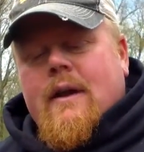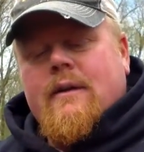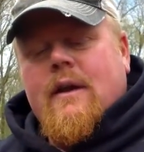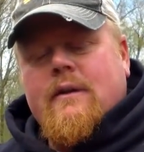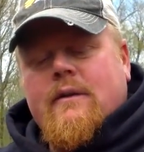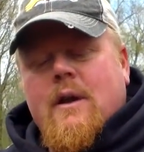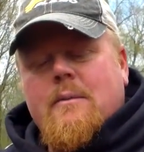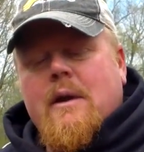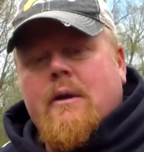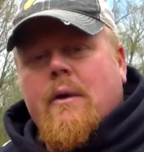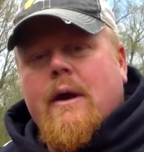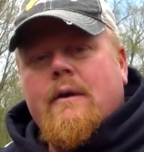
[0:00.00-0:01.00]
it's going to be
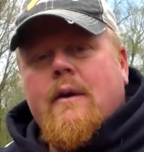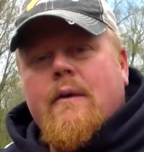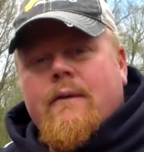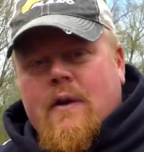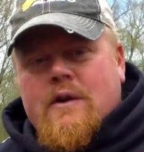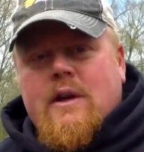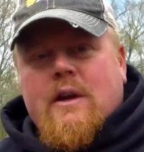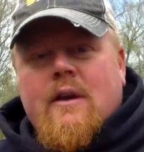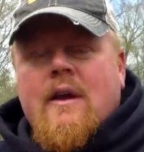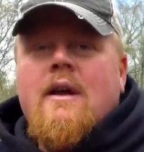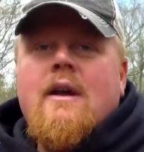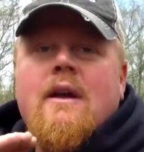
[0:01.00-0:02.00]
a great fishing
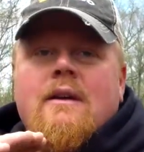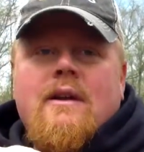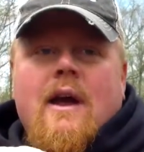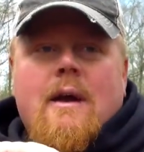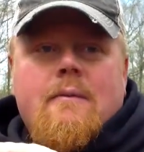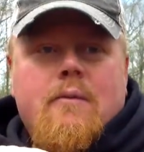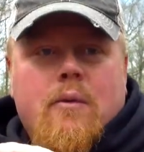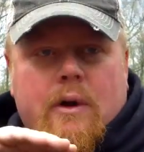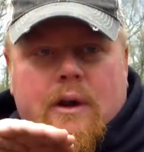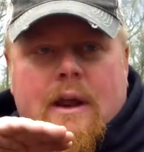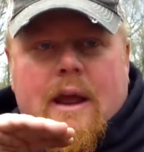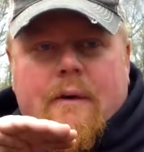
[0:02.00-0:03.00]
time. We're
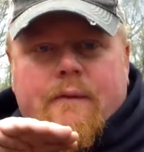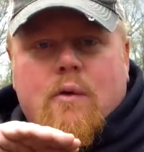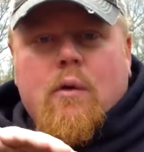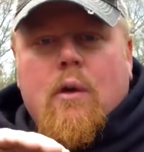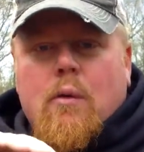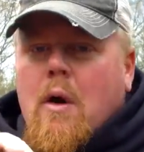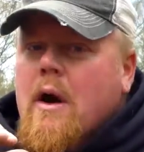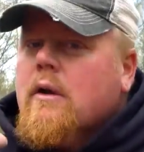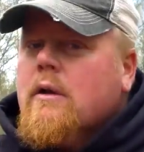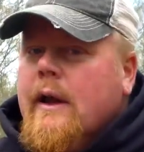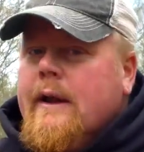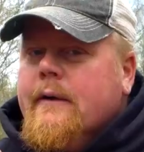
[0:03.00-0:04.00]
going to have cooler
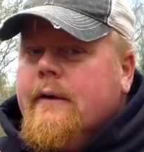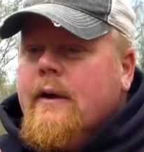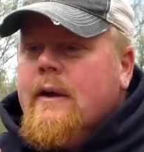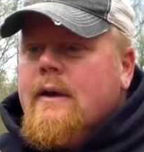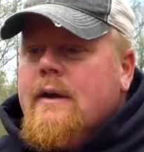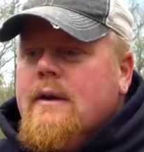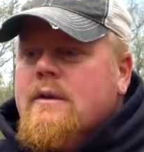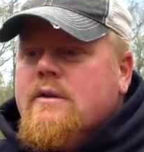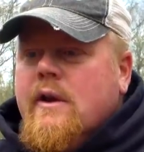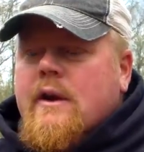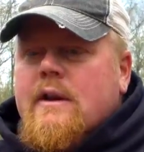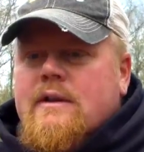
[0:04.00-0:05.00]
water later,
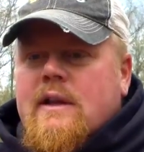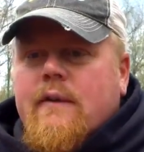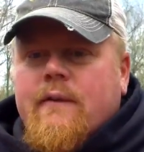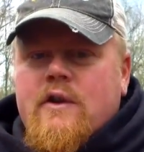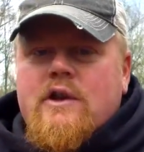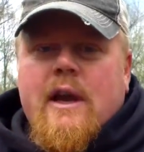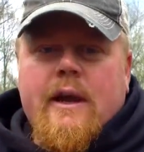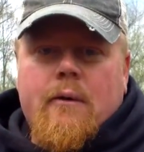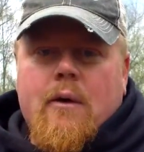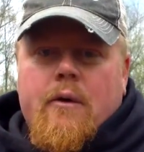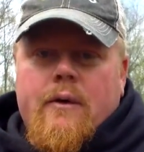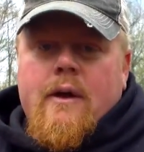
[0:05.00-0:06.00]
so you're going to see the fish hanging
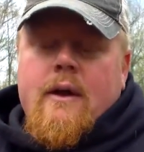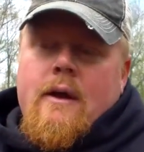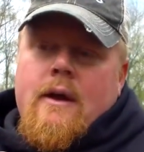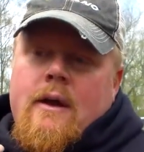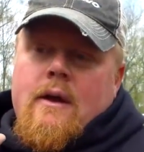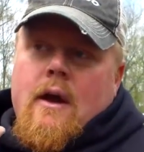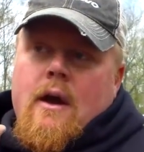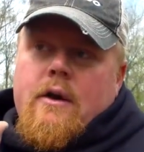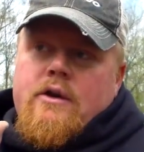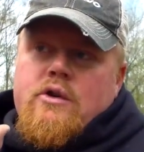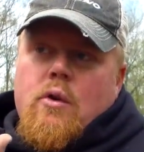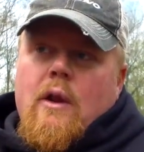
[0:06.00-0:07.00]
around
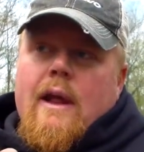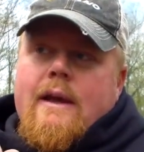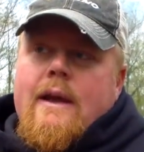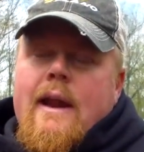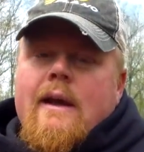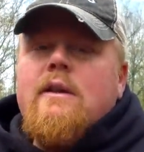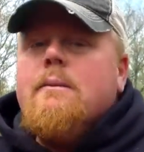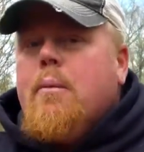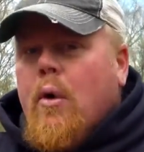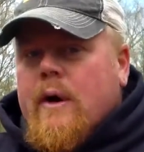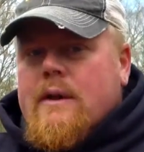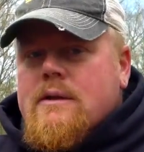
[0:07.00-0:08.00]
shoreline connected
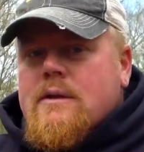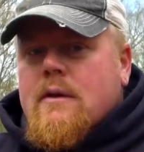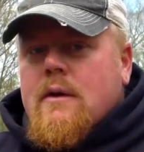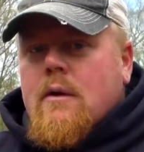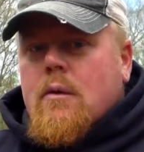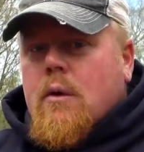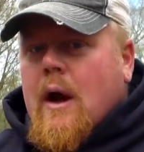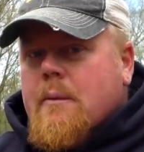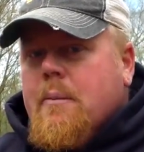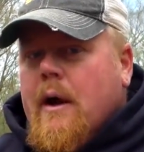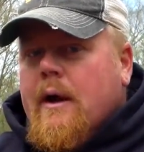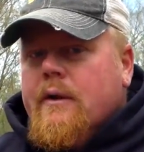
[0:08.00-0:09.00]
points,
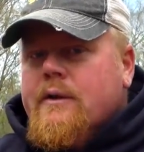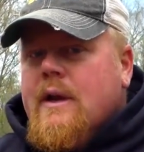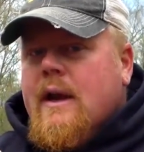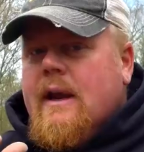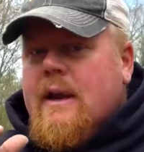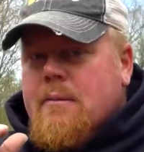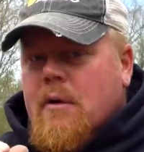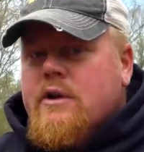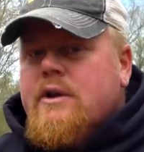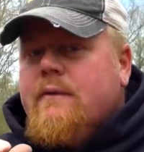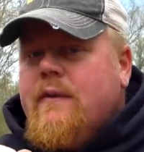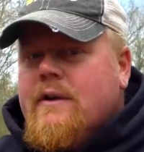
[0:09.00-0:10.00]
rock piles, and
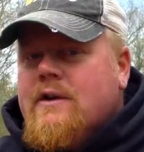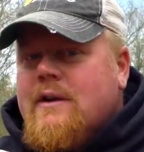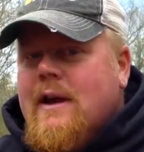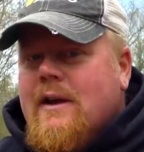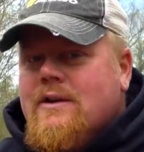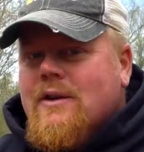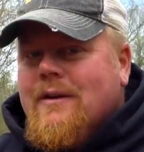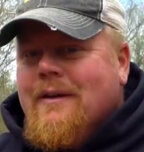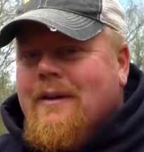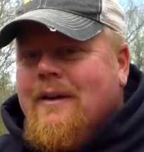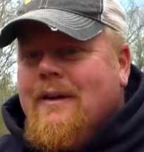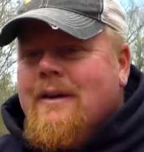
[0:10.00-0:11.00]
emergent vegetation.